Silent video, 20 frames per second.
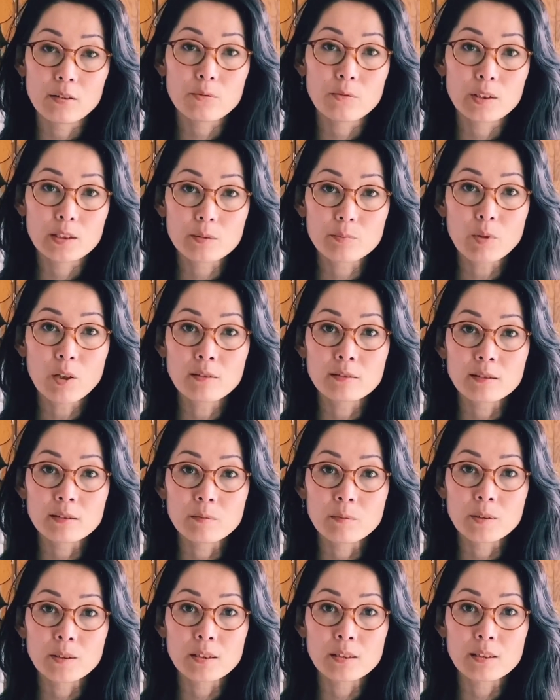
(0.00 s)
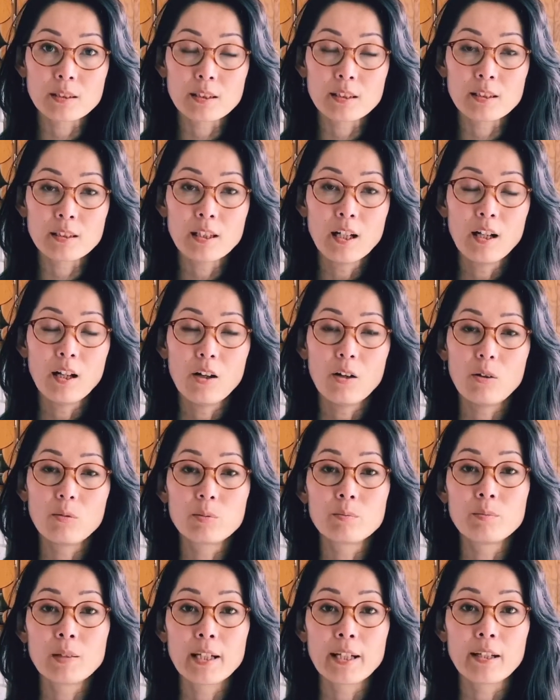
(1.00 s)
responsibility
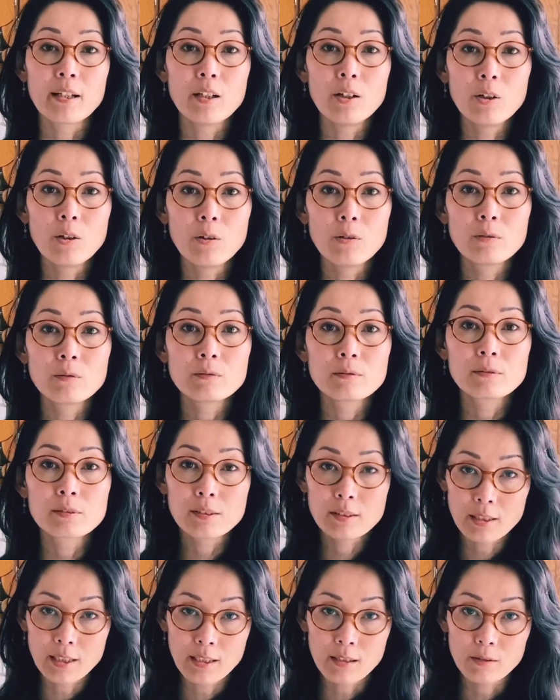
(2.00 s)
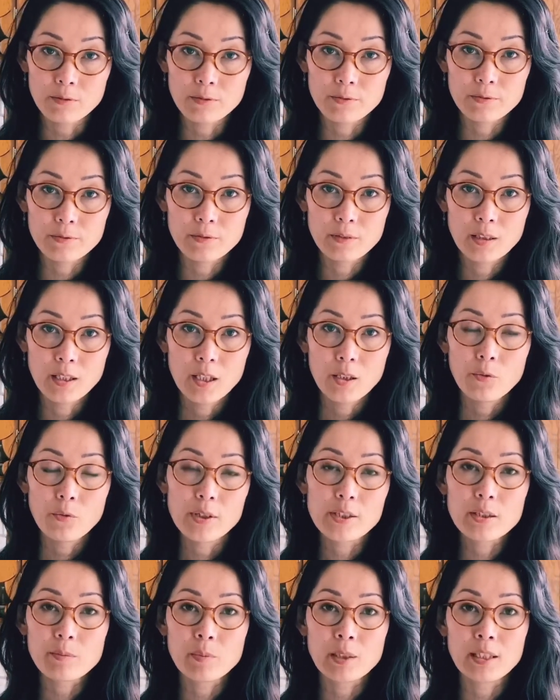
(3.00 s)
of my own self,
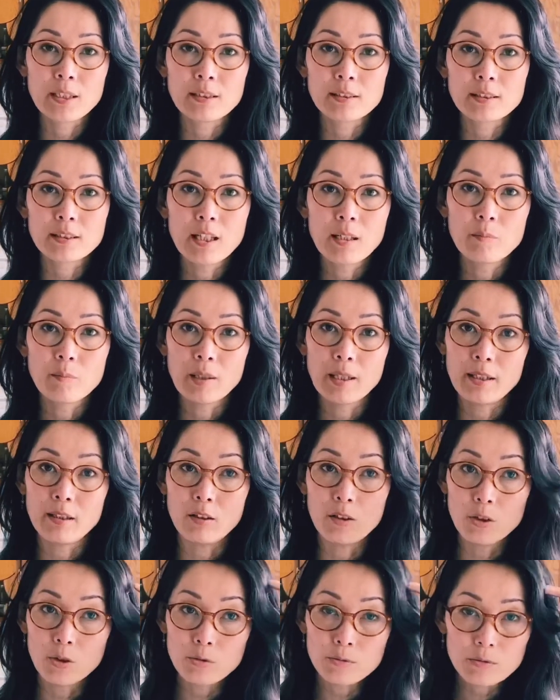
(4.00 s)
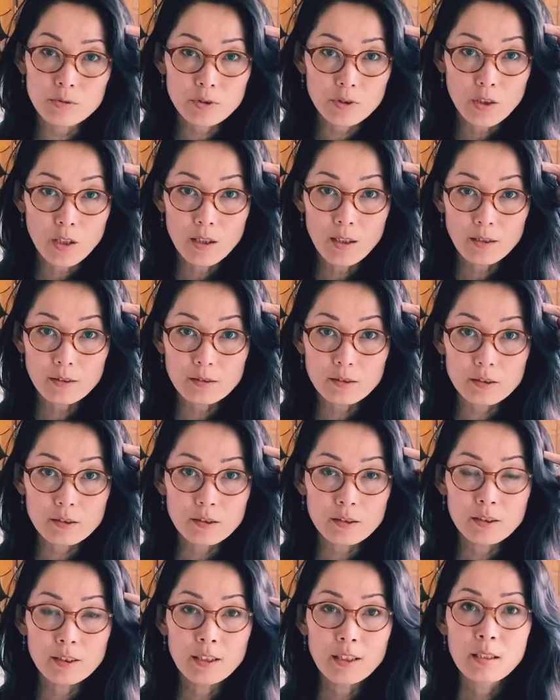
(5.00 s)
which means my own
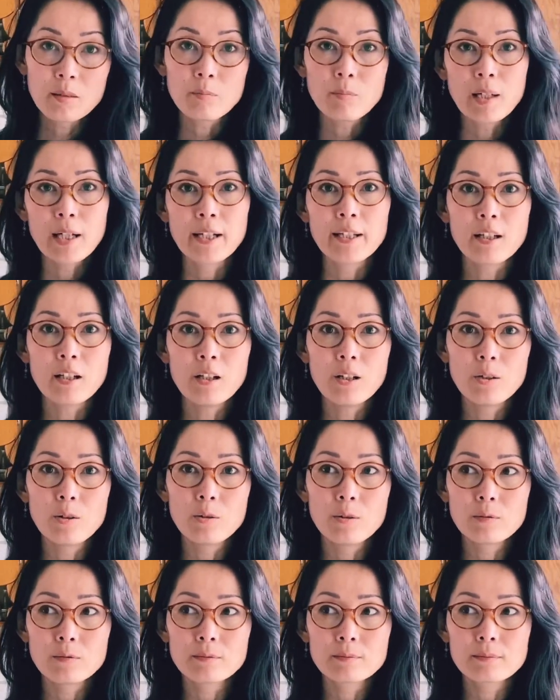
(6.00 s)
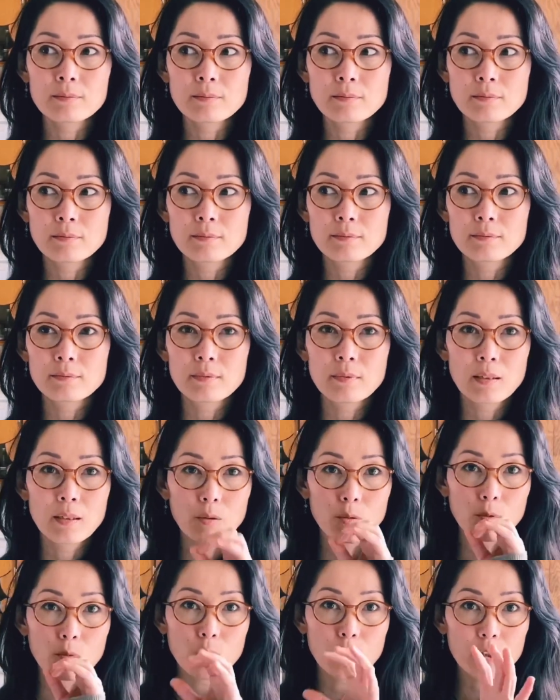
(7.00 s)
thoughts, my own
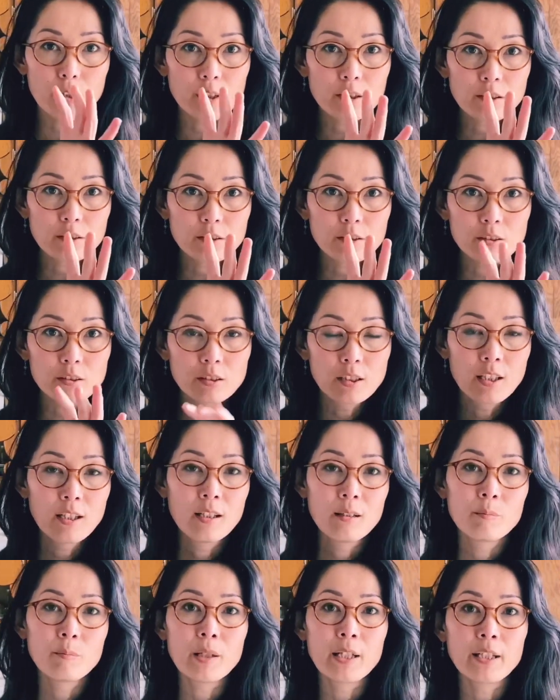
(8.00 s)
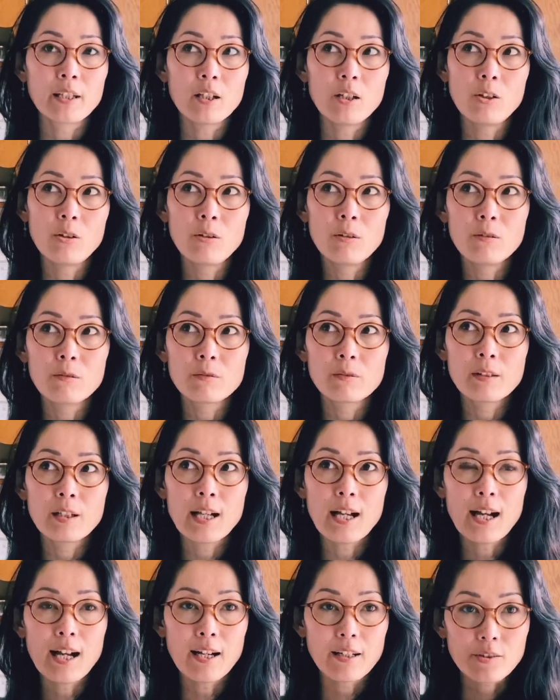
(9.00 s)
words, my own
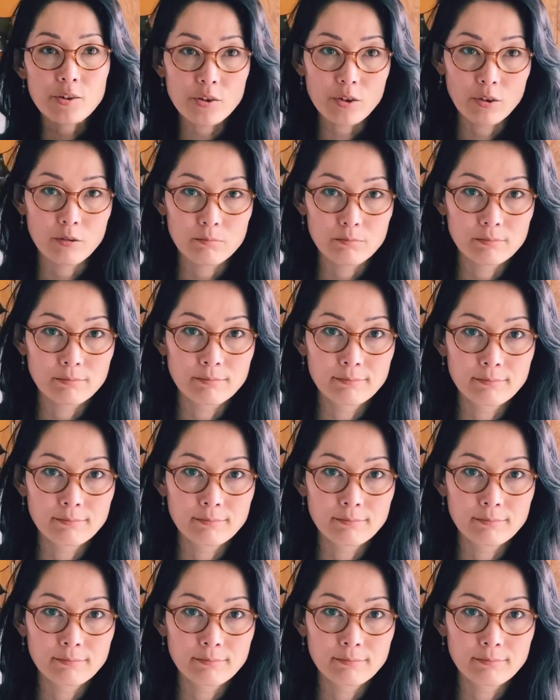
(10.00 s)
action,